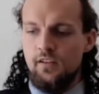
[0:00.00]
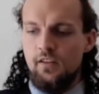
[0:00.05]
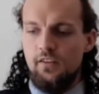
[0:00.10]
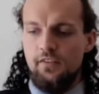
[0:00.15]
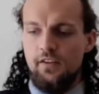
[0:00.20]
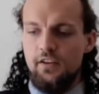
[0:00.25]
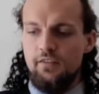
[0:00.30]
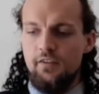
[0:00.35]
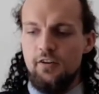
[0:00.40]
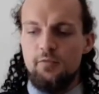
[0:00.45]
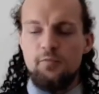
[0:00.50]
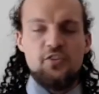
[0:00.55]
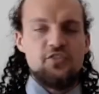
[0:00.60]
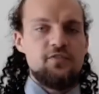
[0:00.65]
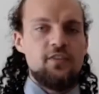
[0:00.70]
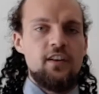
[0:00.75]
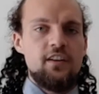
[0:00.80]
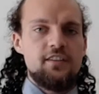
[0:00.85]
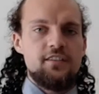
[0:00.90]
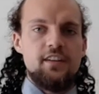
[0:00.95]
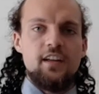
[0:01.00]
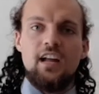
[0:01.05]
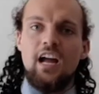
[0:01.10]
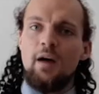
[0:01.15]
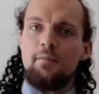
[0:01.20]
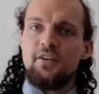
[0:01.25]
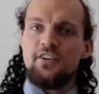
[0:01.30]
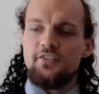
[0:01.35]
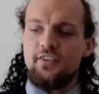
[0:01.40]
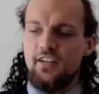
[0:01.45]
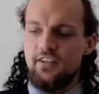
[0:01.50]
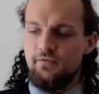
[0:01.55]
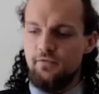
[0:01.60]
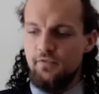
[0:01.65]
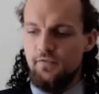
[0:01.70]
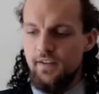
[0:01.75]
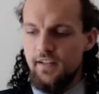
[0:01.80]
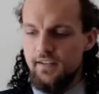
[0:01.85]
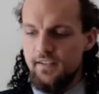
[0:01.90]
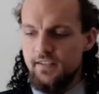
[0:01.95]
thank you very much for listening. I'm Andreas Wolf
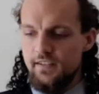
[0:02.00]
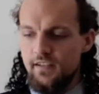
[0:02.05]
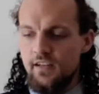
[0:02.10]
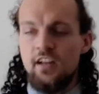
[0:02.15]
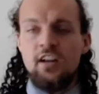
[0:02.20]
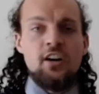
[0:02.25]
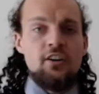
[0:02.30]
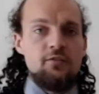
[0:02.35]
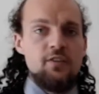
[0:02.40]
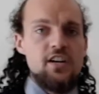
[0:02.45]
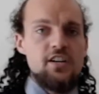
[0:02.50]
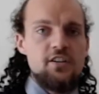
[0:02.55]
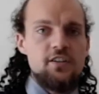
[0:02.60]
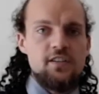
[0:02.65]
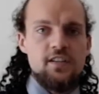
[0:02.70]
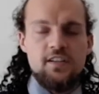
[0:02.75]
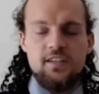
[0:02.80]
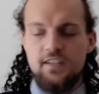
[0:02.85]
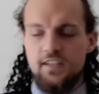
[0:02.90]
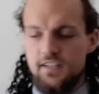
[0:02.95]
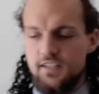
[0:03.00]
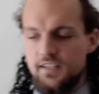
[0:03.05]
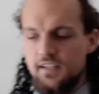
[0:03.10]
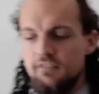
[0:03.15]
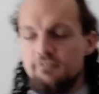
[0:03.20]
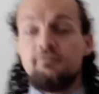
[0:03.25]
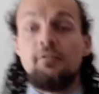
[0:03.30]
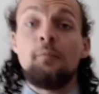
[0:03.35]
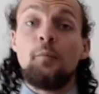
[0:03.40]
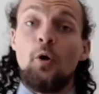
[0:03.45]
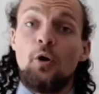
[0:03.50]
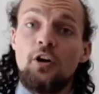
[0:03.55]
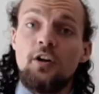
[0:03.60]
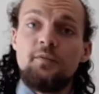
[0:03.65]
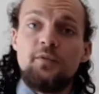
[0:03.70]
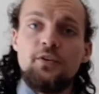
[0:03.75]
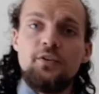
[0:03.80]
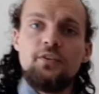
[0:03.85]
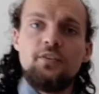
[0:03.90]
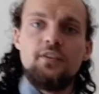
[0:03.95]
Jensen, research assistant from
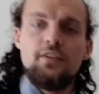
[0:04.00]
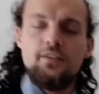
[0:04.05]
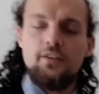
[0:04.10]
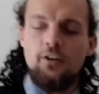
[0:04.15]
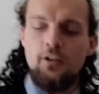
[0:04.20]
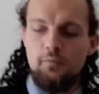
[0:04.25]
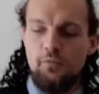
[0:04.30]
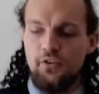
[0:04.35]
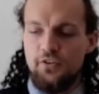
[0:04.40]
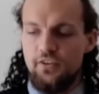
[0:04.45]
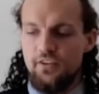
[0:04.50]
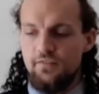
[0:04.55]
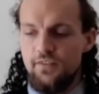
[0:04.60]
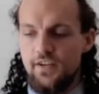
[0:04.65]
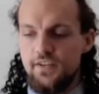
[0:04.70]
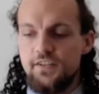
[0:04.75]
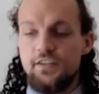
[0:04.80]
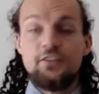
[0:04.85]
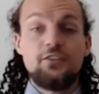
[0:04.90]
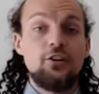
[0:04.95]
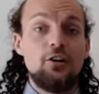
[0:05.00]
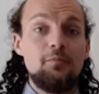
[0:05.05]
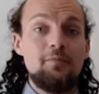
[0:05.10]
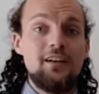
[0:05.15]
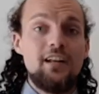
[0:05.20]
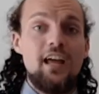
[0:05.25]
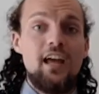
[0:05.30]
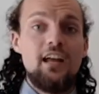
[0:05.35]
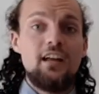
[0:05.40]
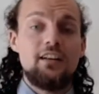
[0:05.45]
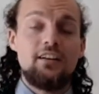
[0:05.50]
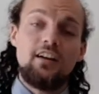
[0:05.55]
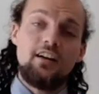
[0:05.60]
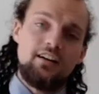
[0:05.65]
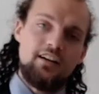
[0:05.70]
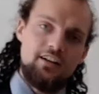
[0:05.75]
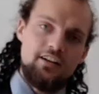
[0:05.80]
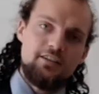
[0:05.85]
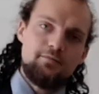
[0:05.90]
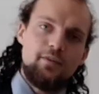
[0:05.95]
Aalborg University, Copenhagen, and
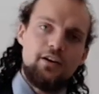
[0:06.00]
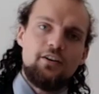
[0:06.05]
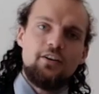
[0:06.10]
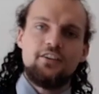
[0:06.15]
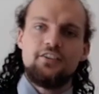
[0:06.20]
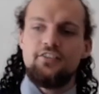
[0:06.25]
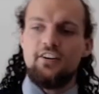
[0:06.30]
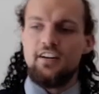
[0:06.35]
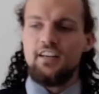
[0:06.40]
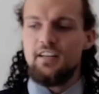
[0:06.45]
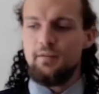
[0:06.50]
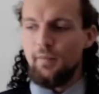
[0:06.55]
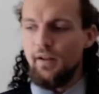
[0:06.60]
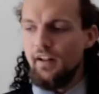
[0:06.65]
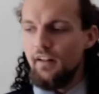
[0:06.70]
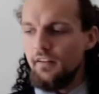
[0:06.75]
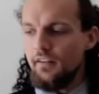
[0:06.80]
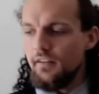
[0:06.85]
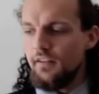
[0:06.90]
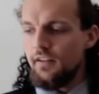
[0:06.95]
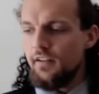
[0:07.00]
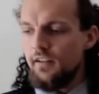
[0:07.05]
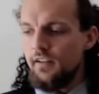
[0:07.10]
here's my contact email.